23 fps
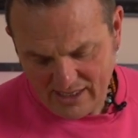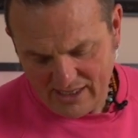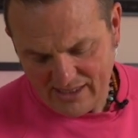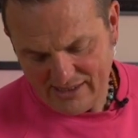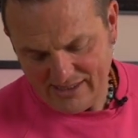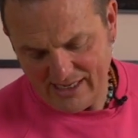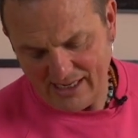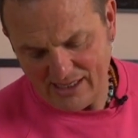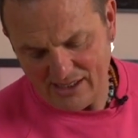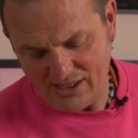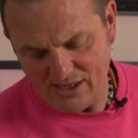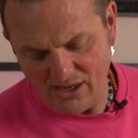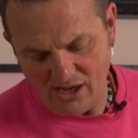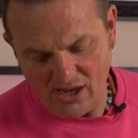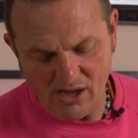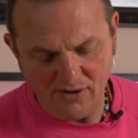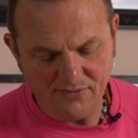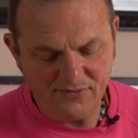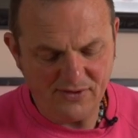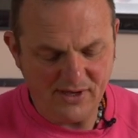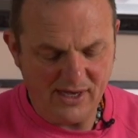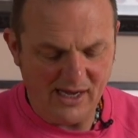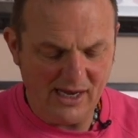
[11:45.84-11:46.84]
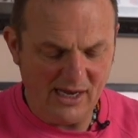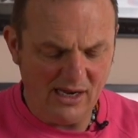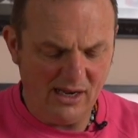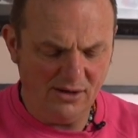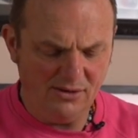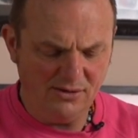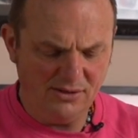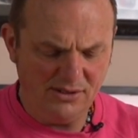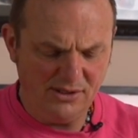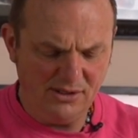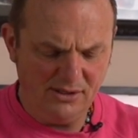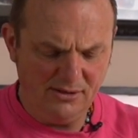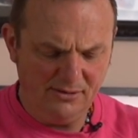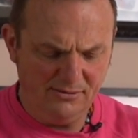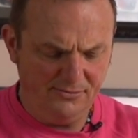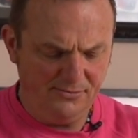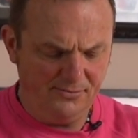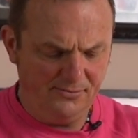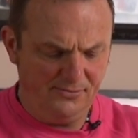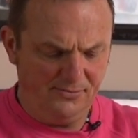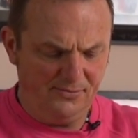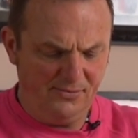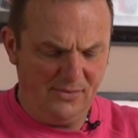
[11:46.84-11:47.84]
10.5 kilos.
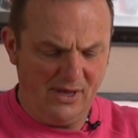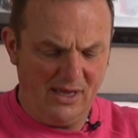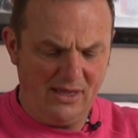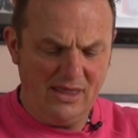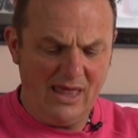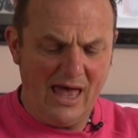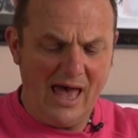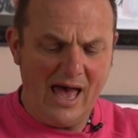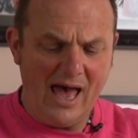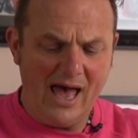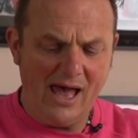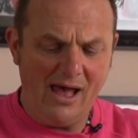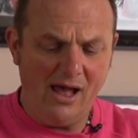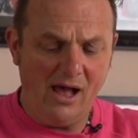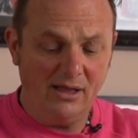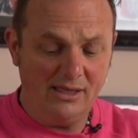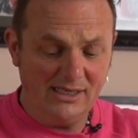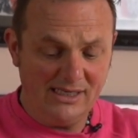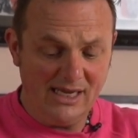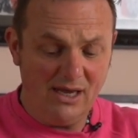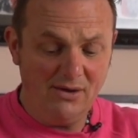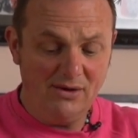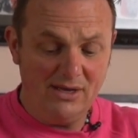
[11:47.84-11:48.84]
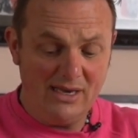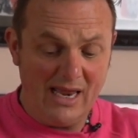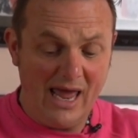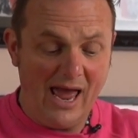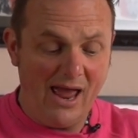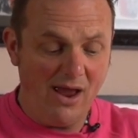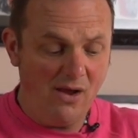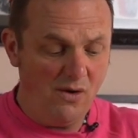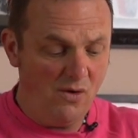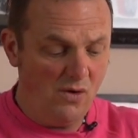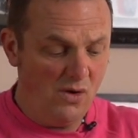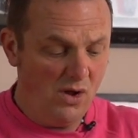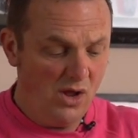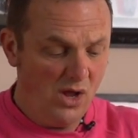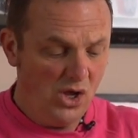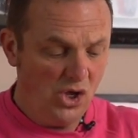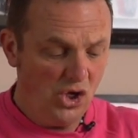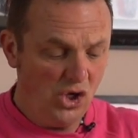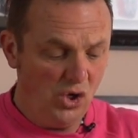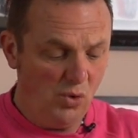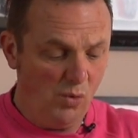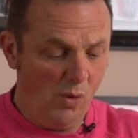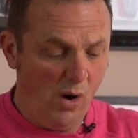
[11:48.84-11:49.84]
And that, I'll tell you now,
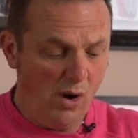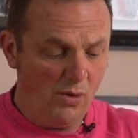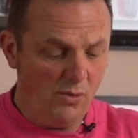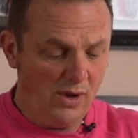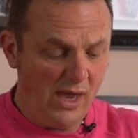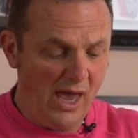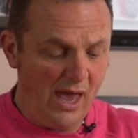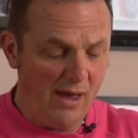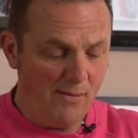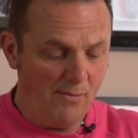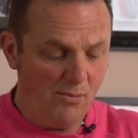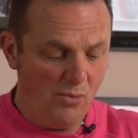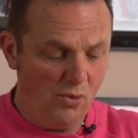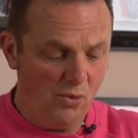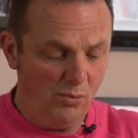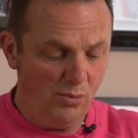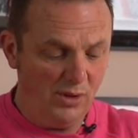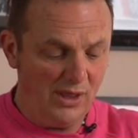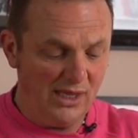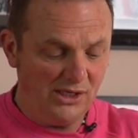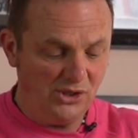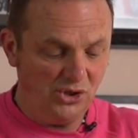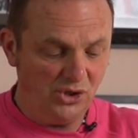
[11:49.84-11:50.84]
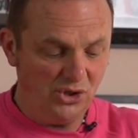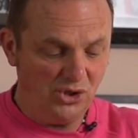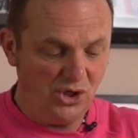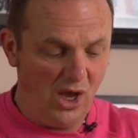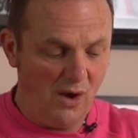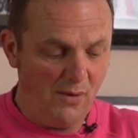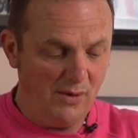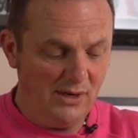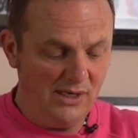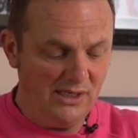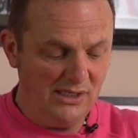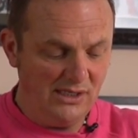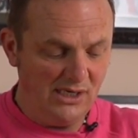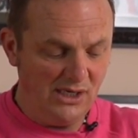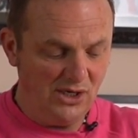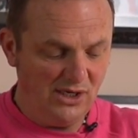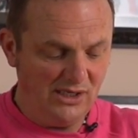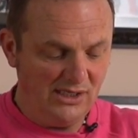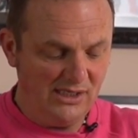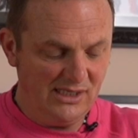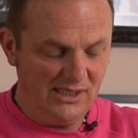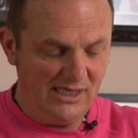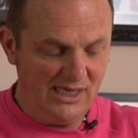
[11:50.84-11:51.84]
you won't get more. Well, that's just going, isn't it? You
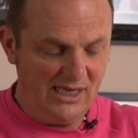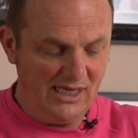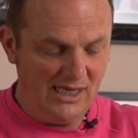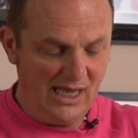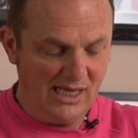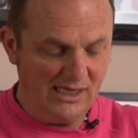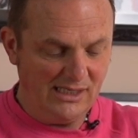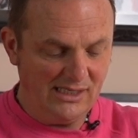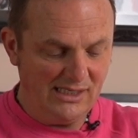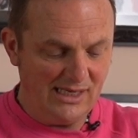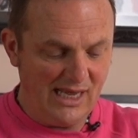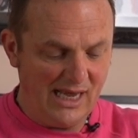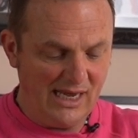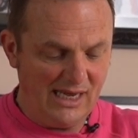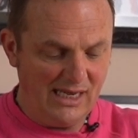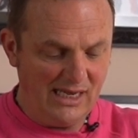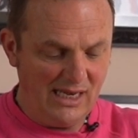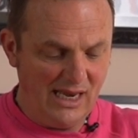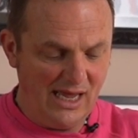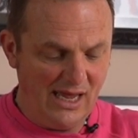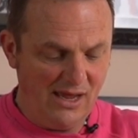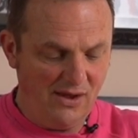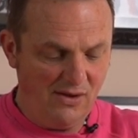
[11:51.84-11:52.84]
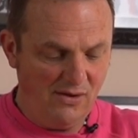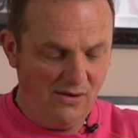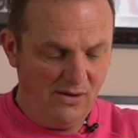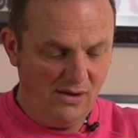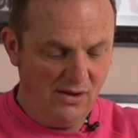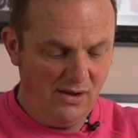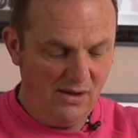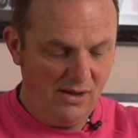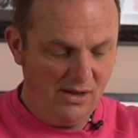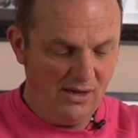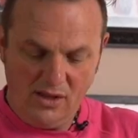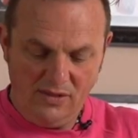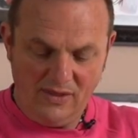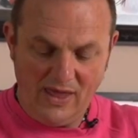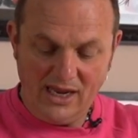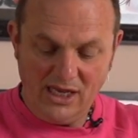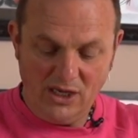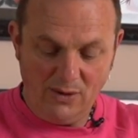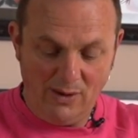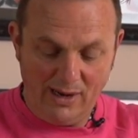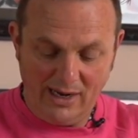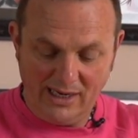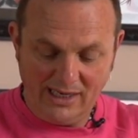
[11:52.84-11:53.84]
can see that sagging now.
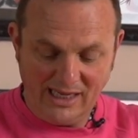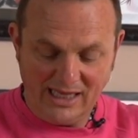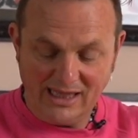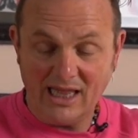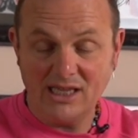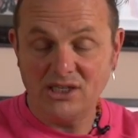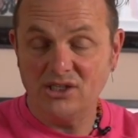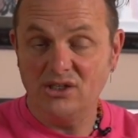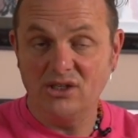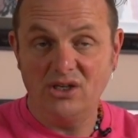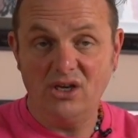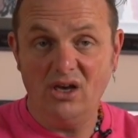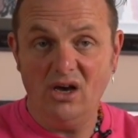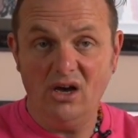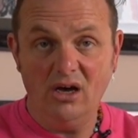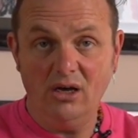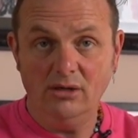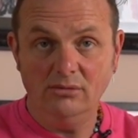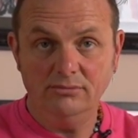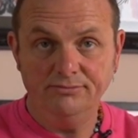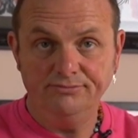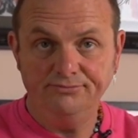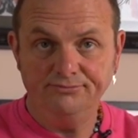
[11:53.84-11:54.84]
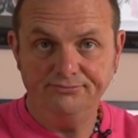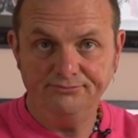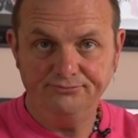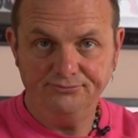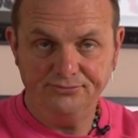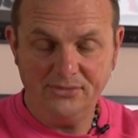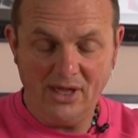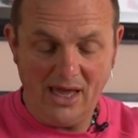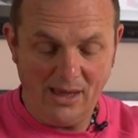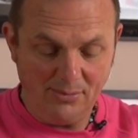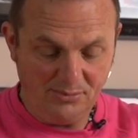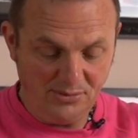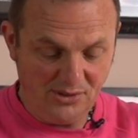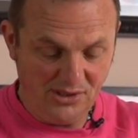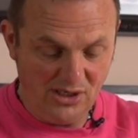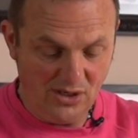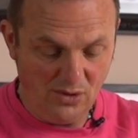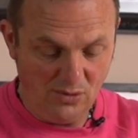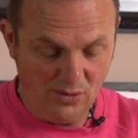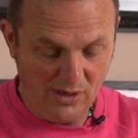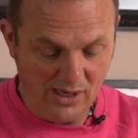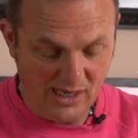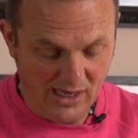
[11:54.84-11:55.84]
That you ain't going to get that to the car.
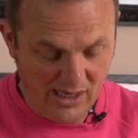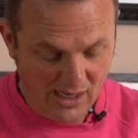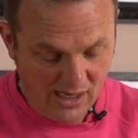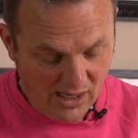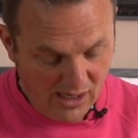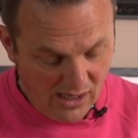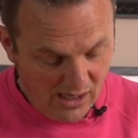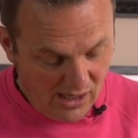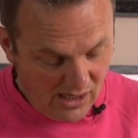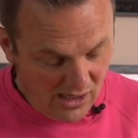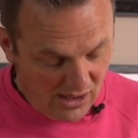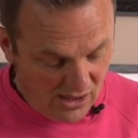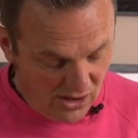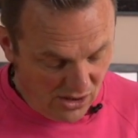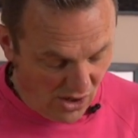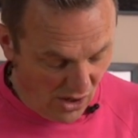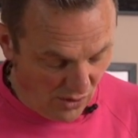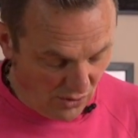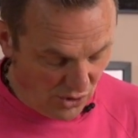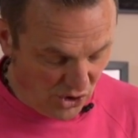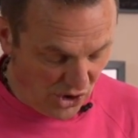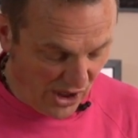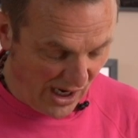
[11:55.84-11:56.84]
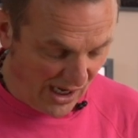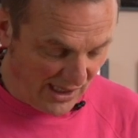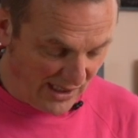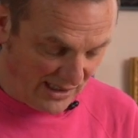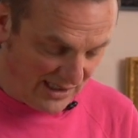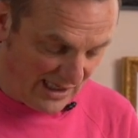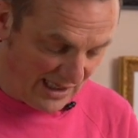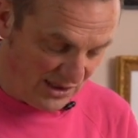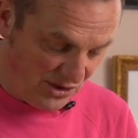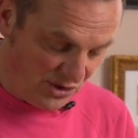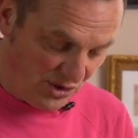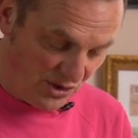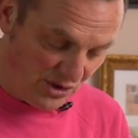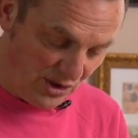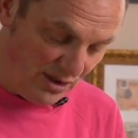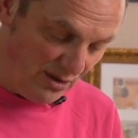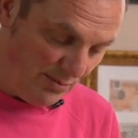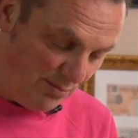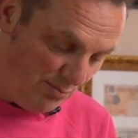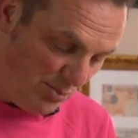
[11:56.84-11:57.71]
Absolutely no chance. That's just going to